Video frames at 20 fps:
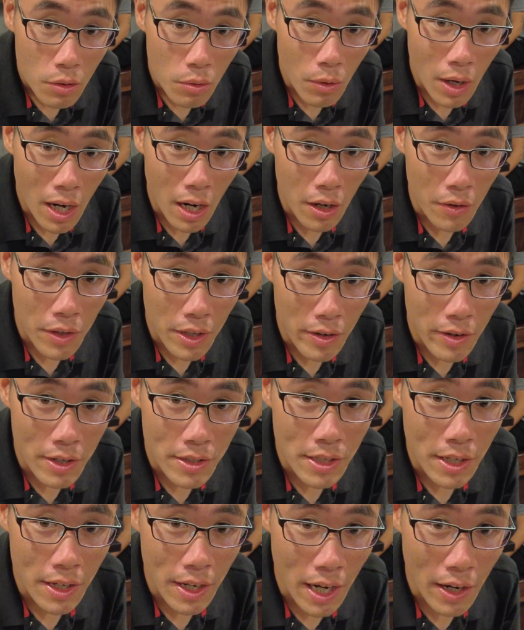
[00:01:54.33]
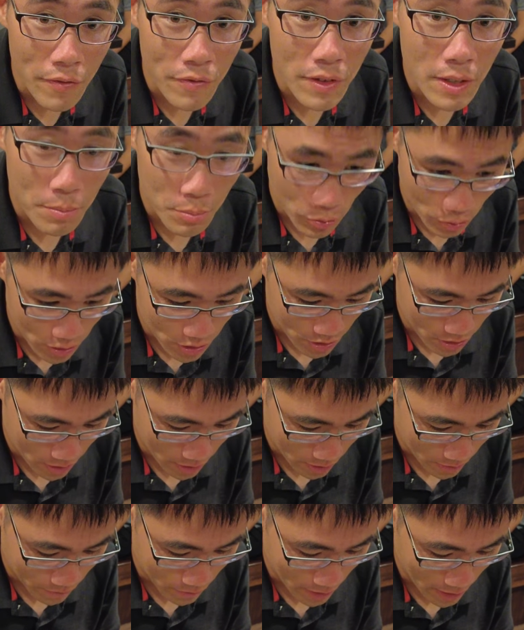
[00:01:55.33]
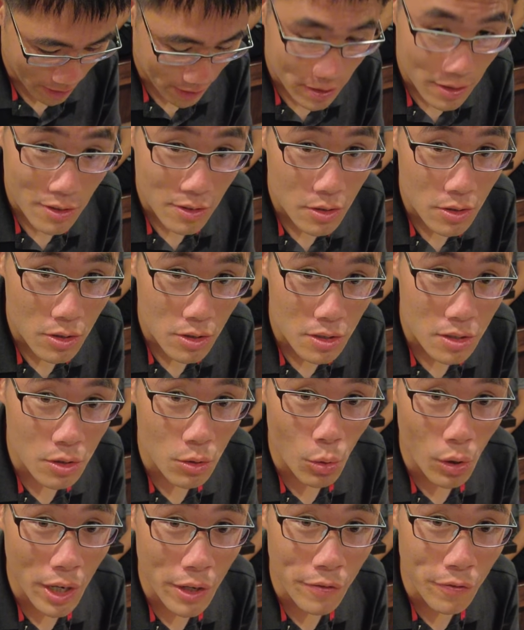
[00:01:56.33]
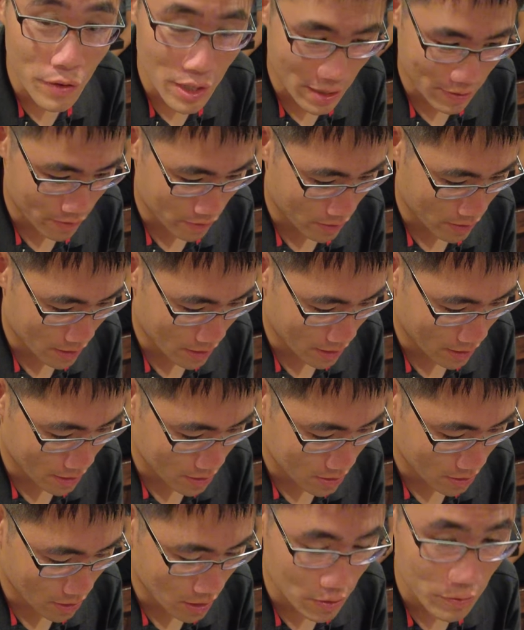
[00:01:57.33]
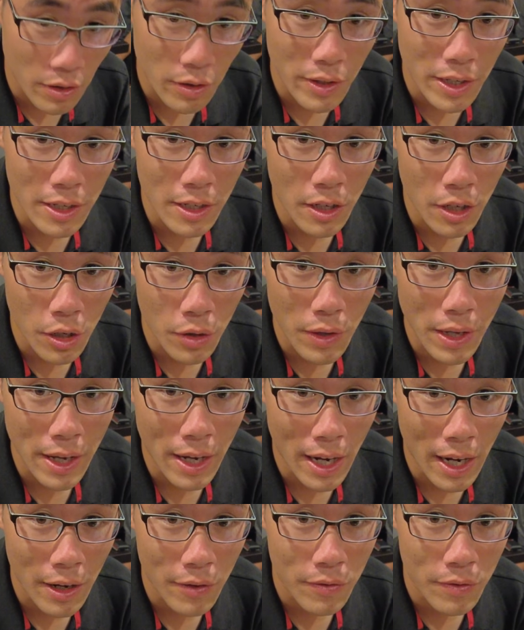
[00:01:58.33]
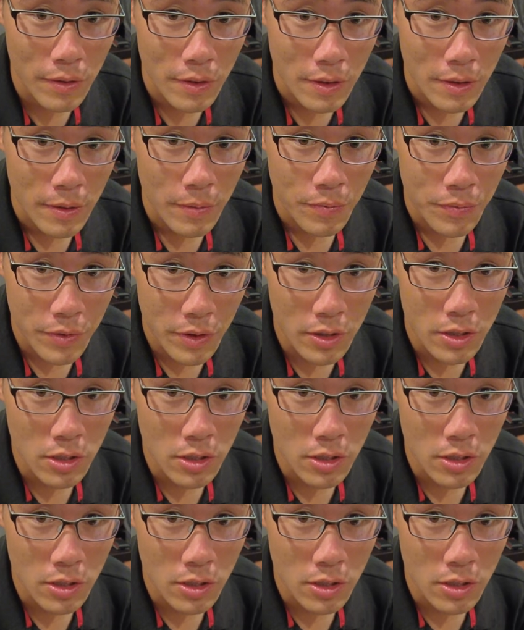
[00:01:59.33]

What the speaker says: Wow, there is a hefty portion of like soy flavor in here, so you really know they have the